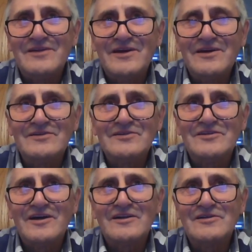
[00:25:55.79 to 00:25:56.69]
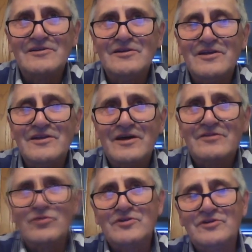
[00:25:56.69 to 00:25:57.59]
They understand clearly that
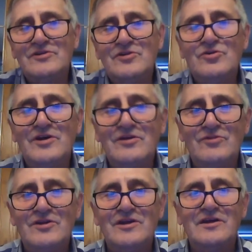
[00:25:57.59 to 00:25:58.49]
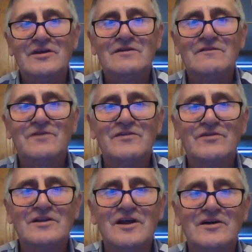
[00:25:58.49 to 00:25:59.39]
what they're doing when they get in front of
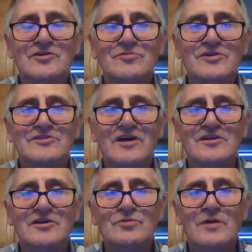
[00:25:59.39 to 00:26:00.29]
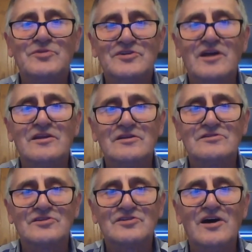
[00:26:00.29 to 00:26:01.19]
a classroom is that they're representing the
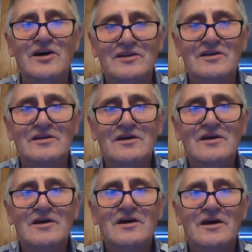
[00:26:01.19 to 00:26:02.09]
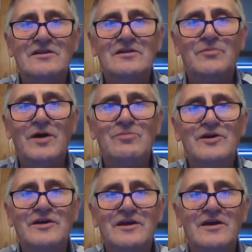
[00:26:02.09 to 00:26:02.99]
society and the
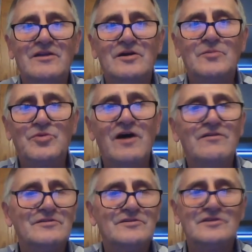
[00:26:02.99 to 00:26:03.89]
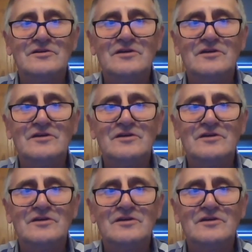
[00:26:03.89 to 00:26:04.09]
public and their province